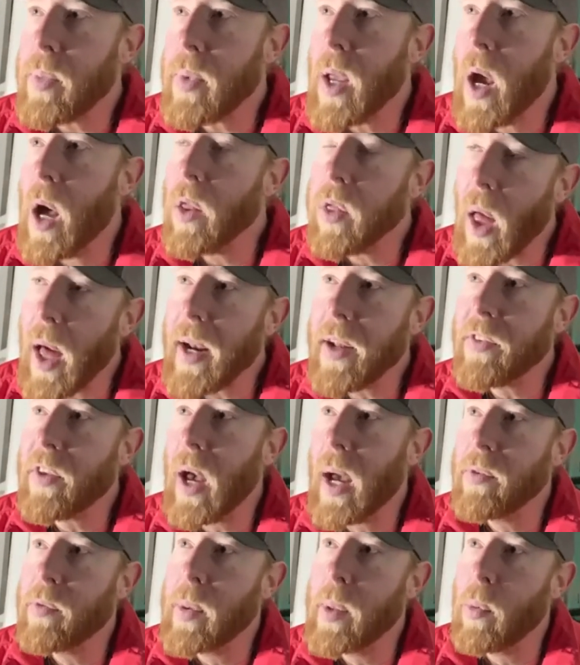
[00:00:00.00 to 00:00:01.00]
a lot of
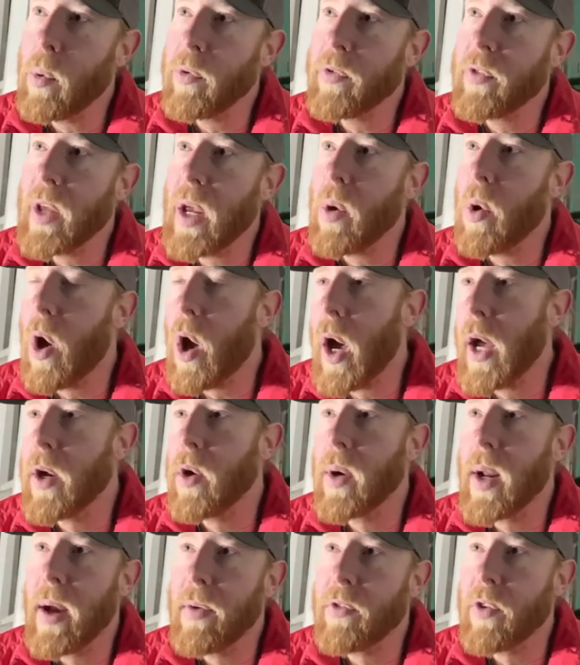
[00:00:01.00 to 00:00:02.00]
times people say, well, I
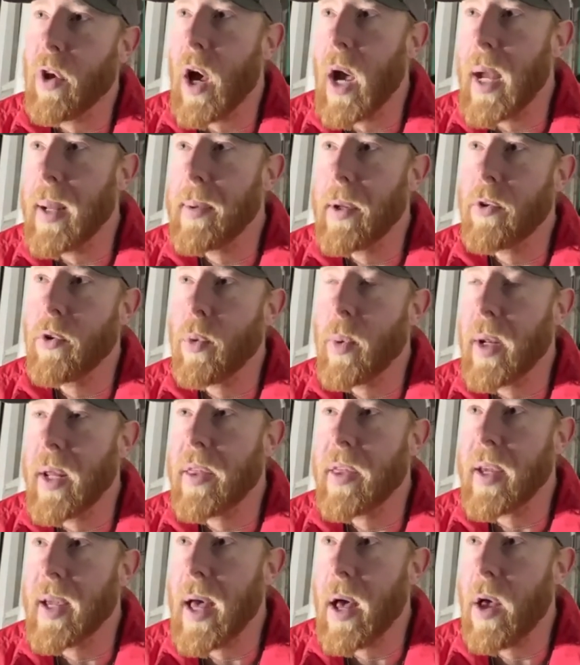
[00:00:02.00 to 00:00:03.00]
don't have time to do
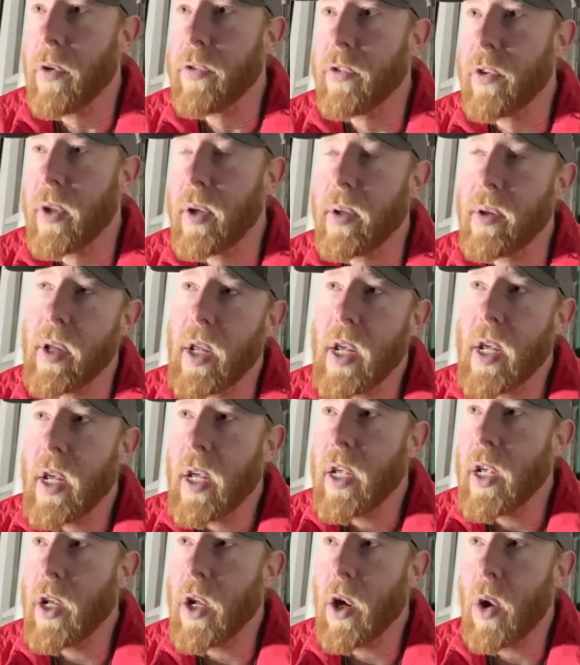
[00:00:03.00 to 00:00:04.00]
anything else, and
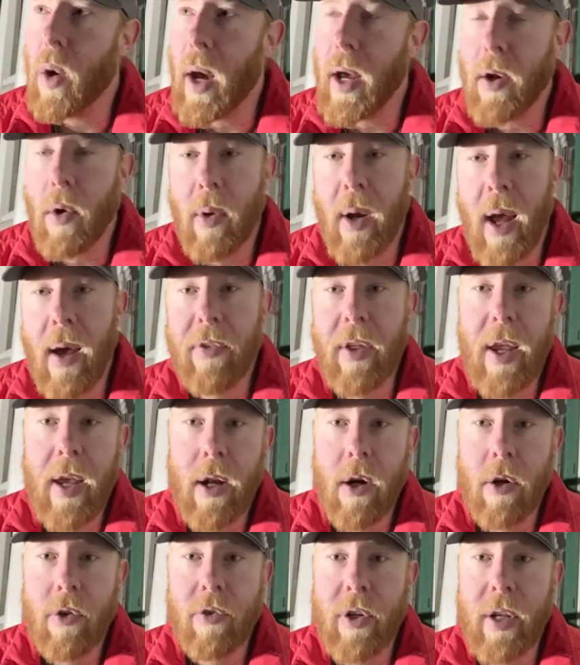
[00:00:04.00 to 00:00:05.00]
I don't have the
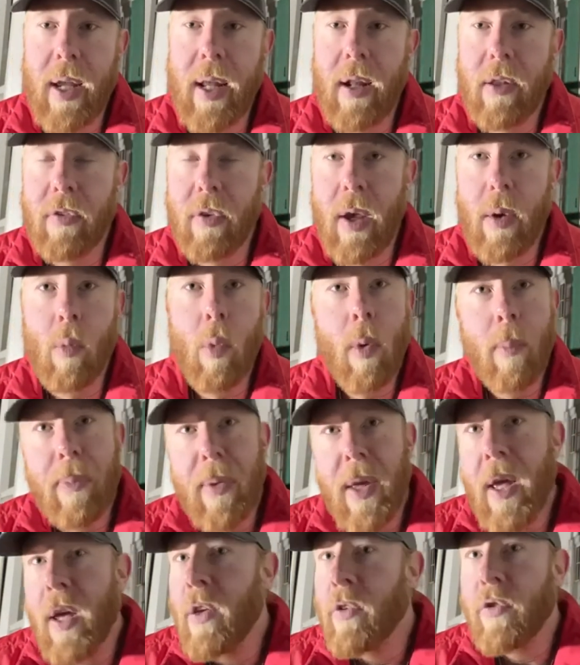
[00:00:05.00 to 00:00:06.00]
energy. And it's like, well,
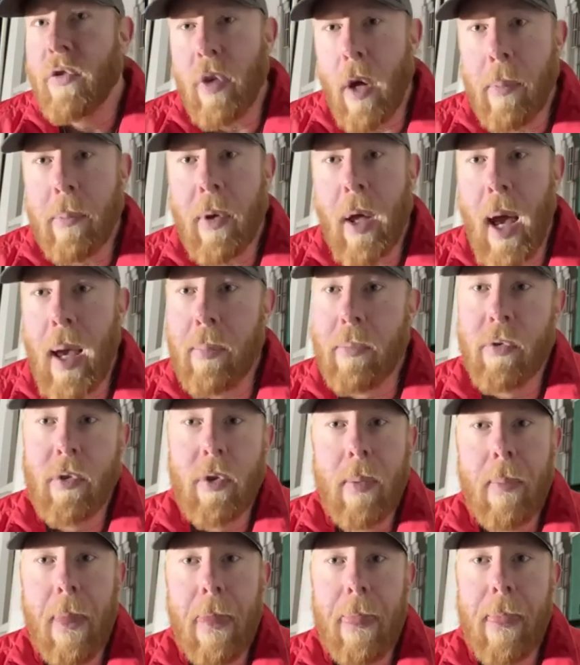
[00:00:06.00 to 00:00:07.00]

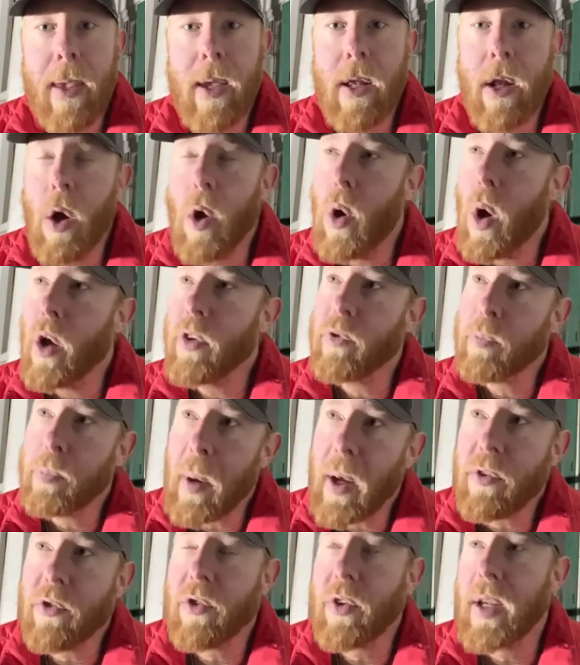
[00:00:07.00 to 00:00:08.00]
sometimes,
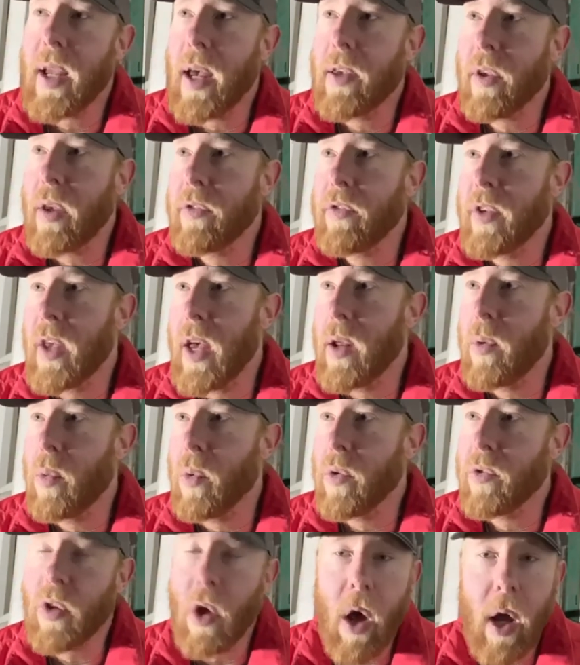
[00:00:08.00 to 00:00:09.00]
especially as I said,
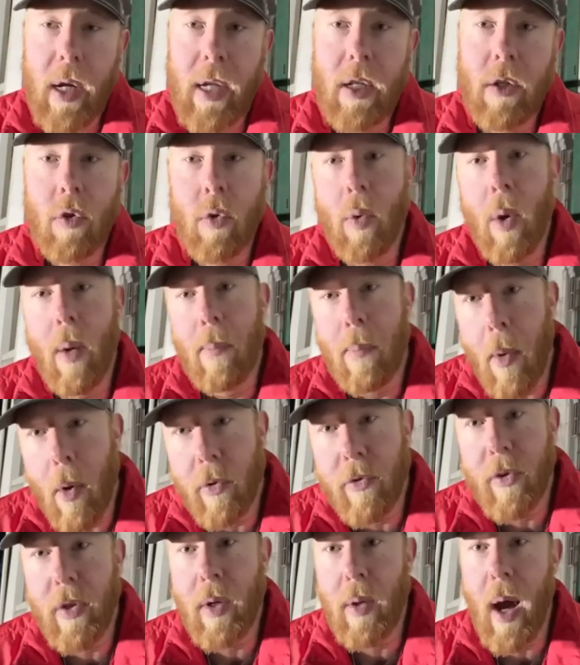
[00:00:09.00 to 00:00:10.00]
talking to
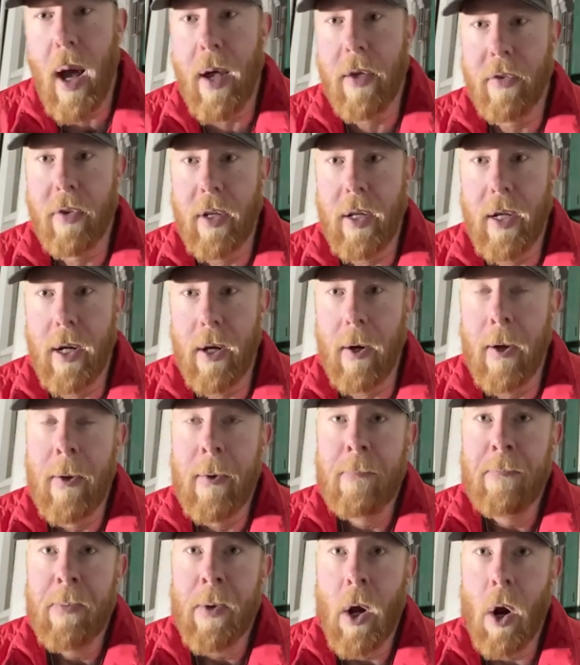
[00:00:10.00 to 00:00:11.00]
most of you guys in here
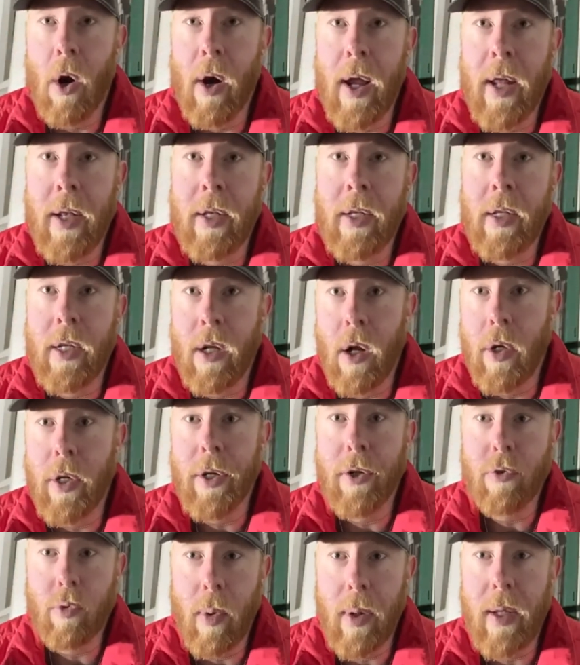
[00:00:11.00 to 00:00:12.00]
are in,
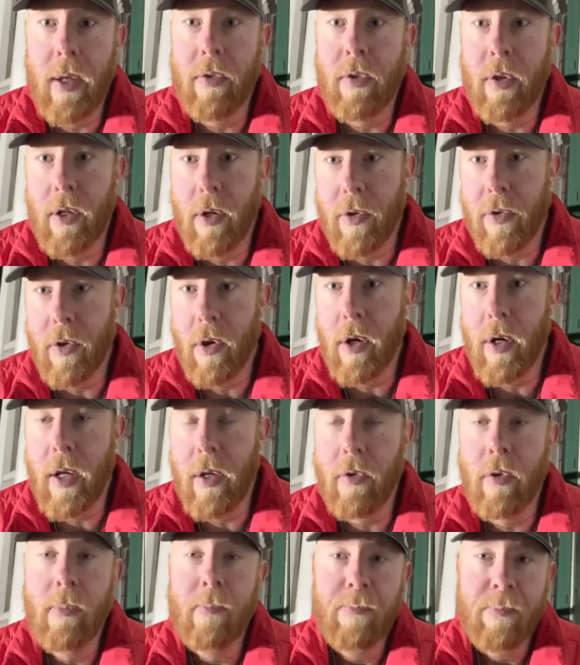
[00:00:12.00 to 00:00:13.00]
your 20s and your
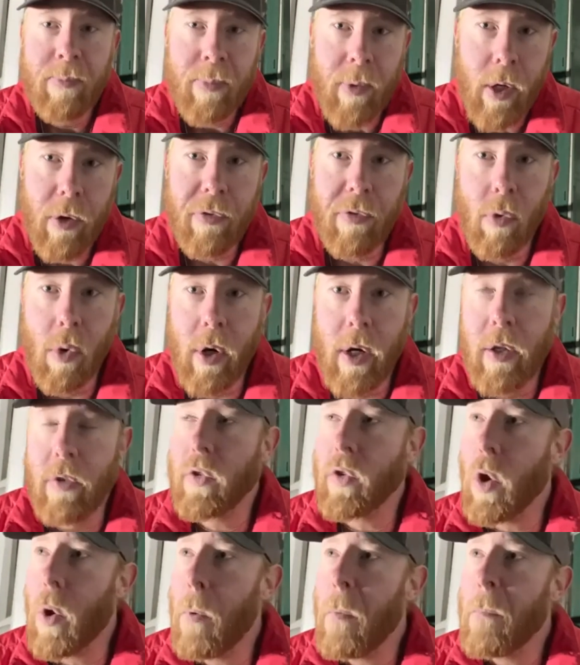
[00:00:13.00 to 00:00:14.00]
30s, your 40s. So